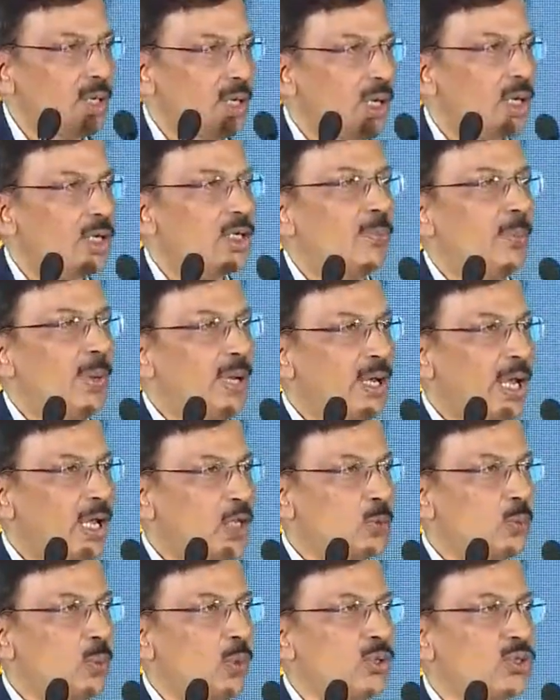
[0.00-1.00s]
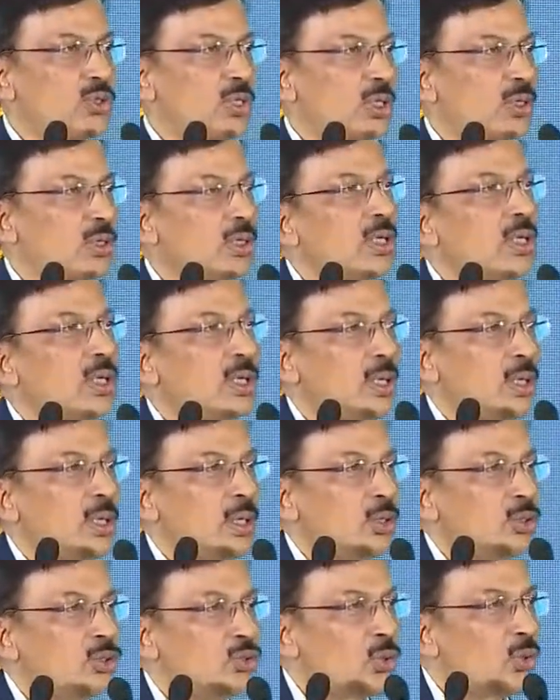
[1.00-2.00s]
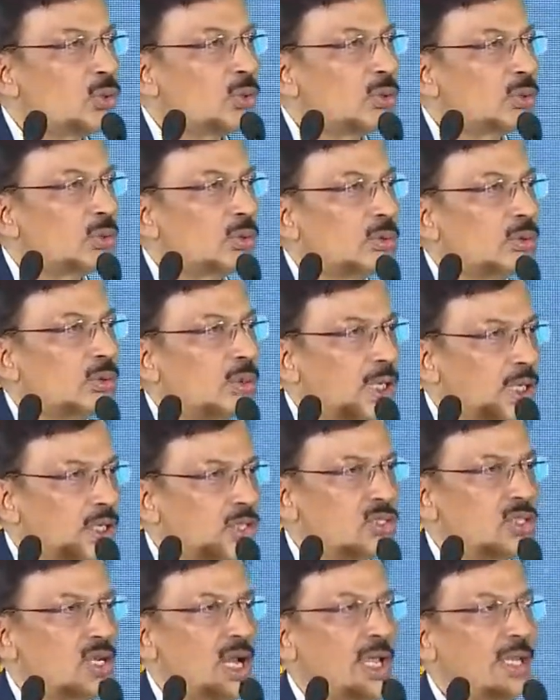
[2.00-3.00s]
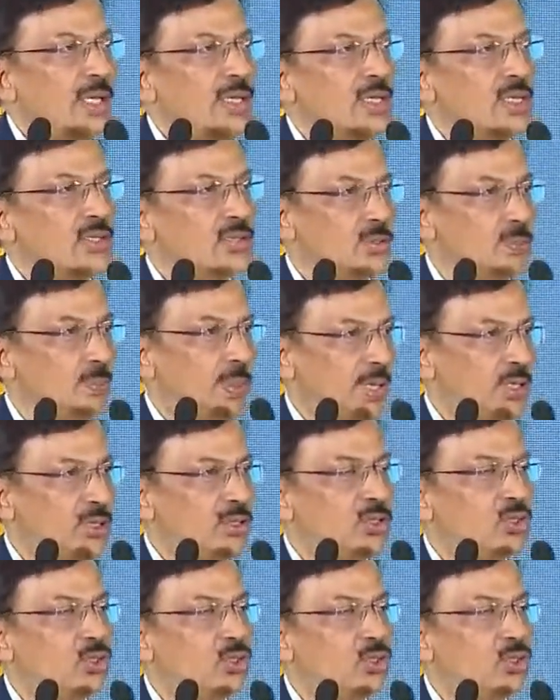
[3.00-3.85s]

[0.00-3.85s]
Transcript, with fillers: the big exposure. So he's trying his best